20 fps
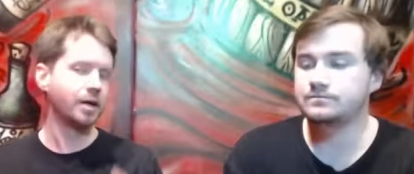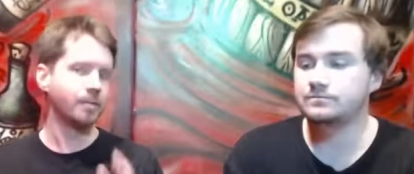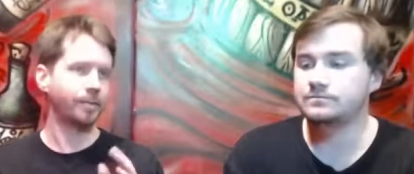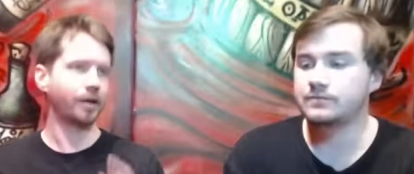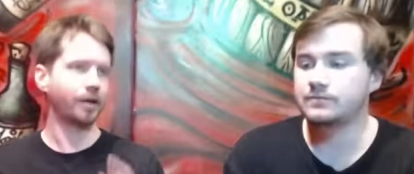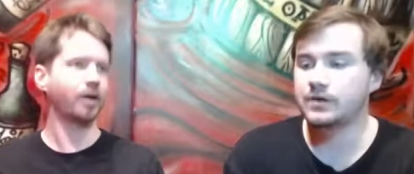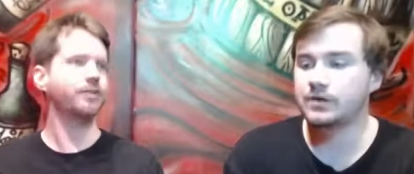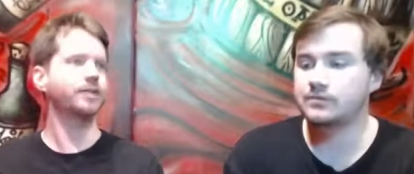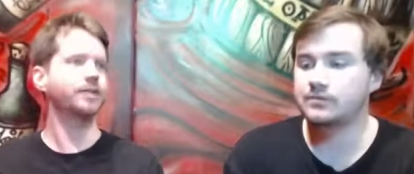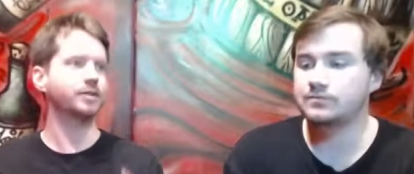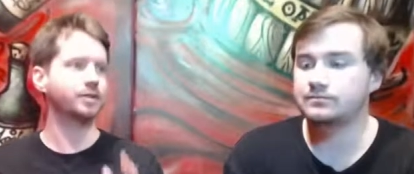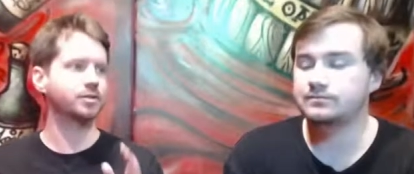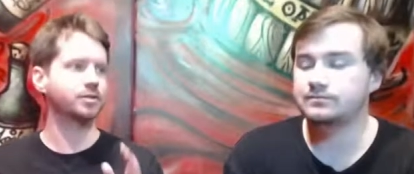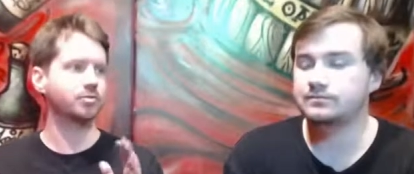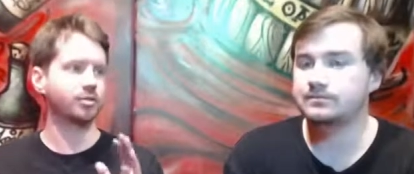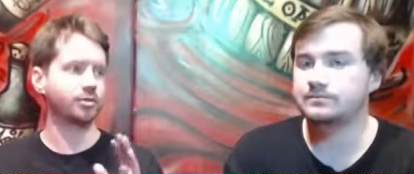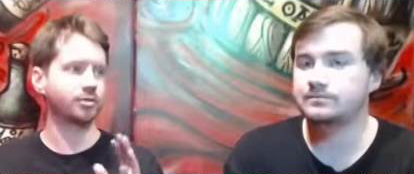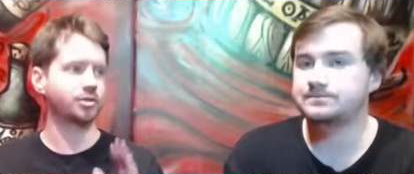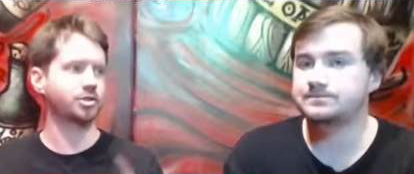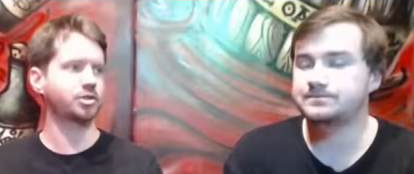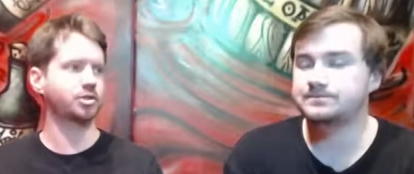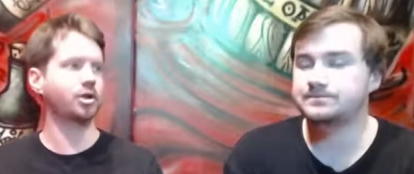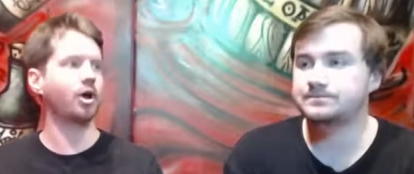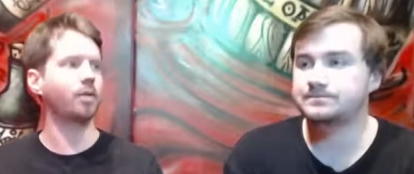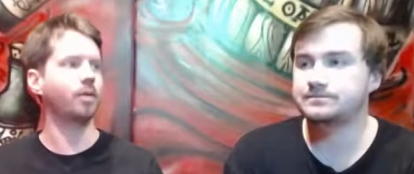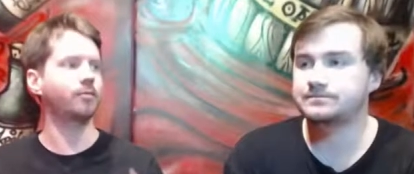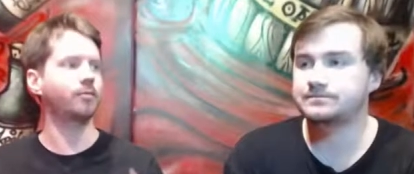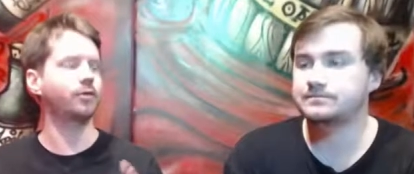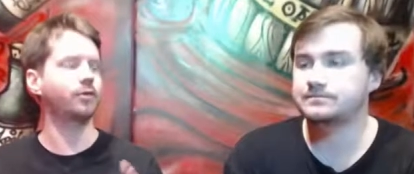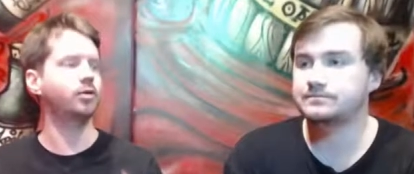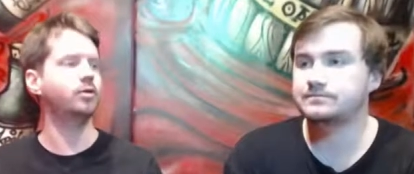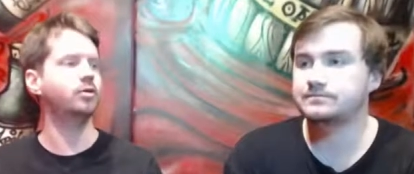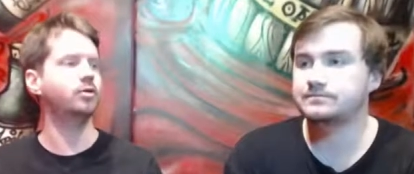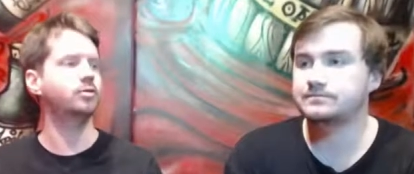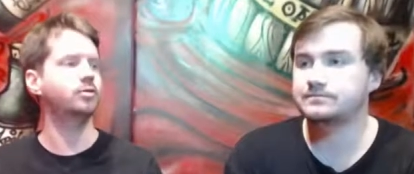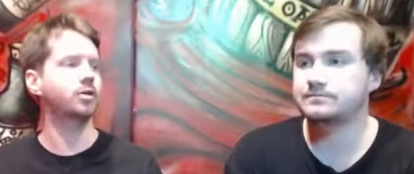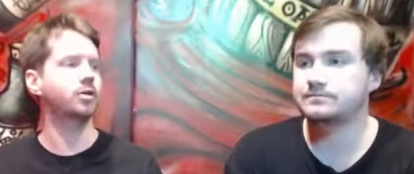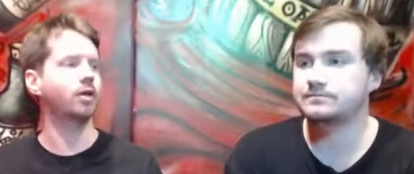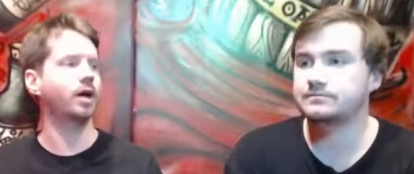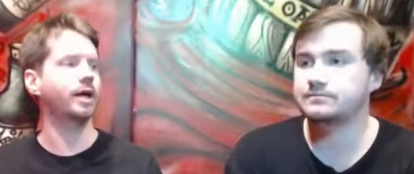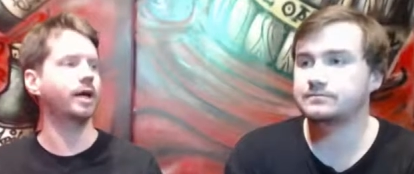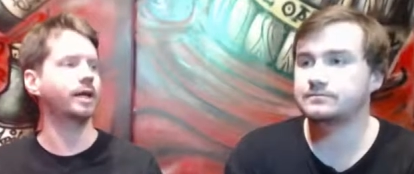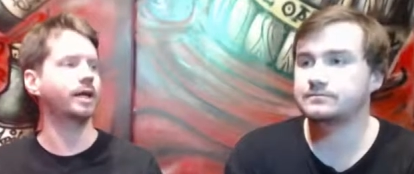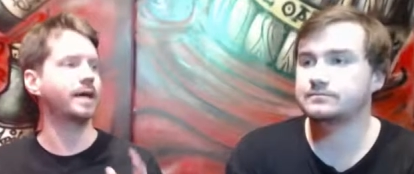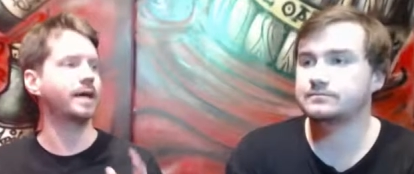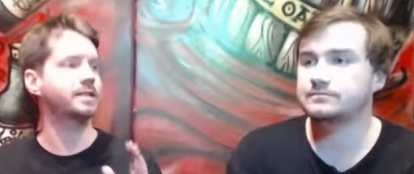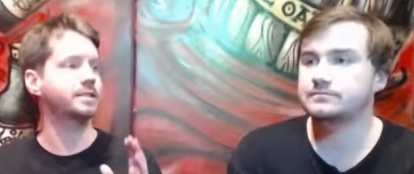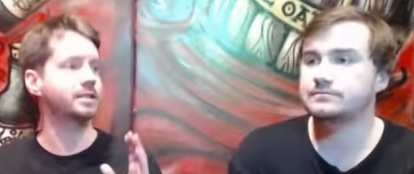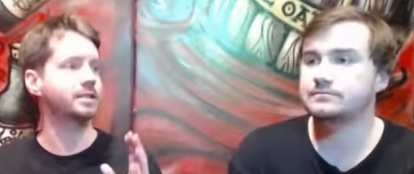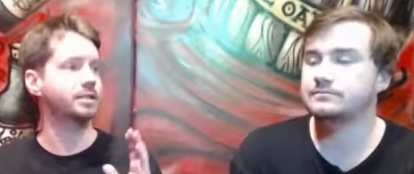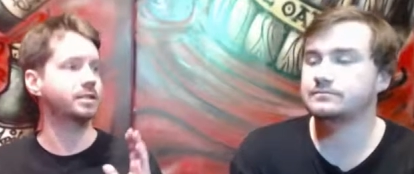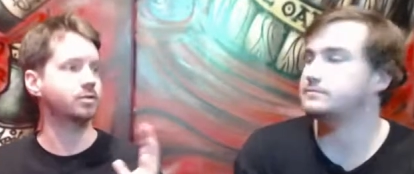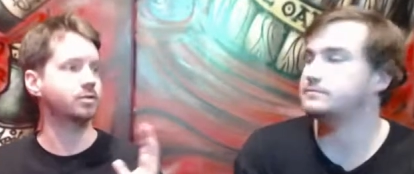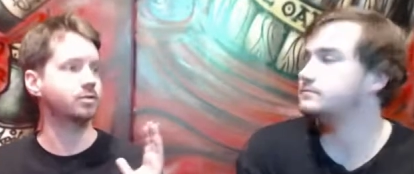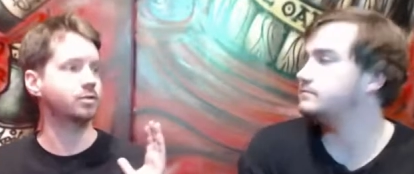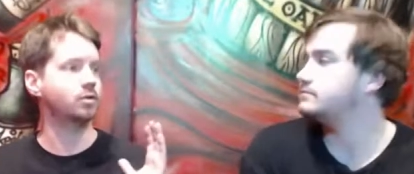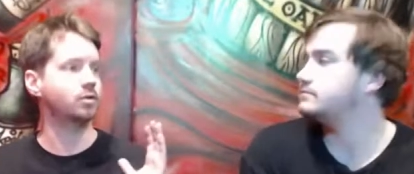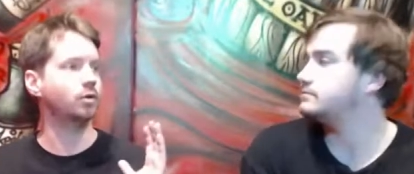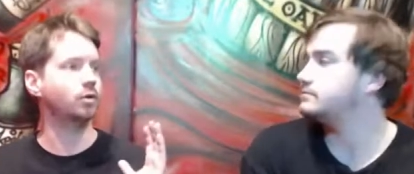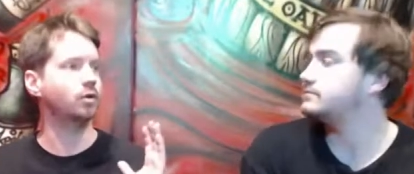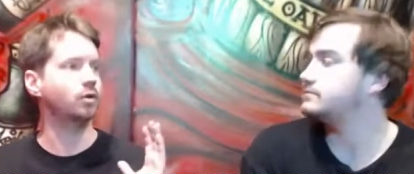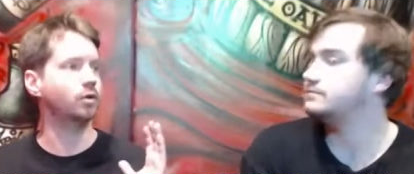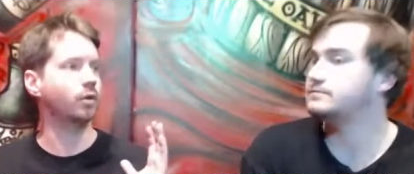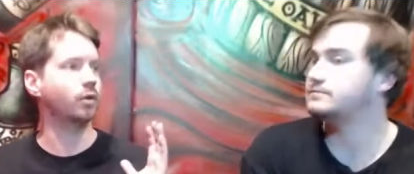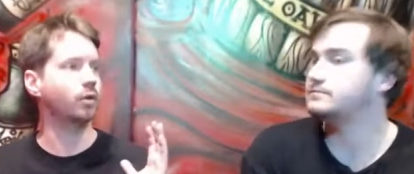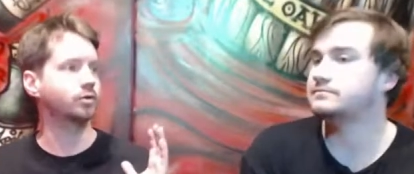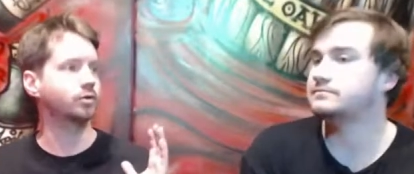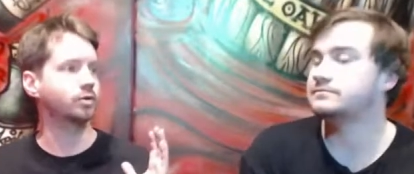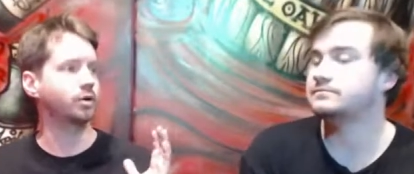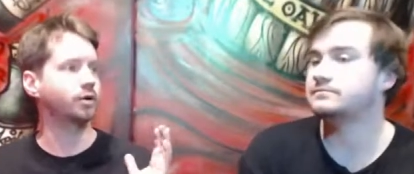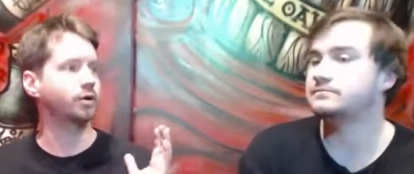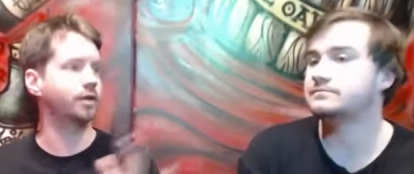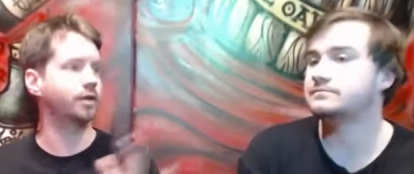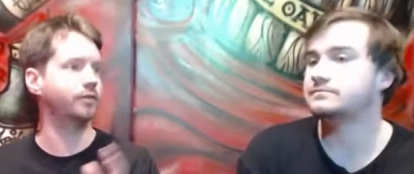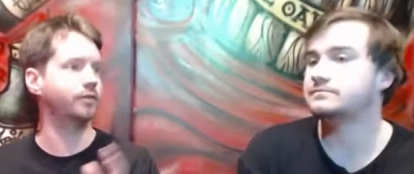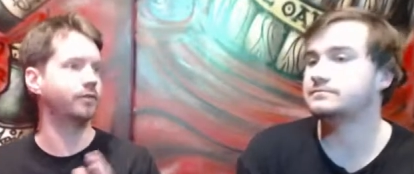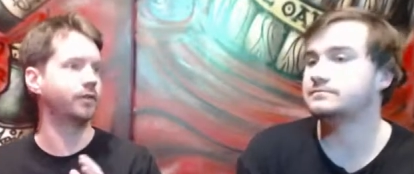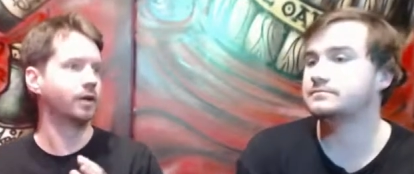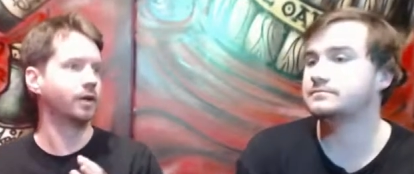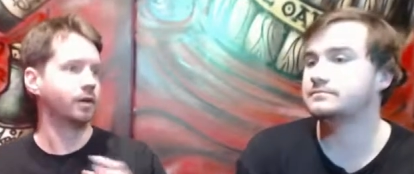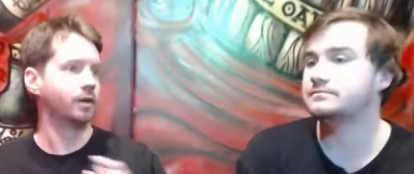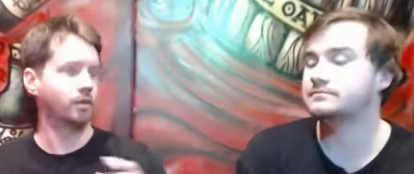Speaker 1: But I think there's real scope for you to like as these new alternative,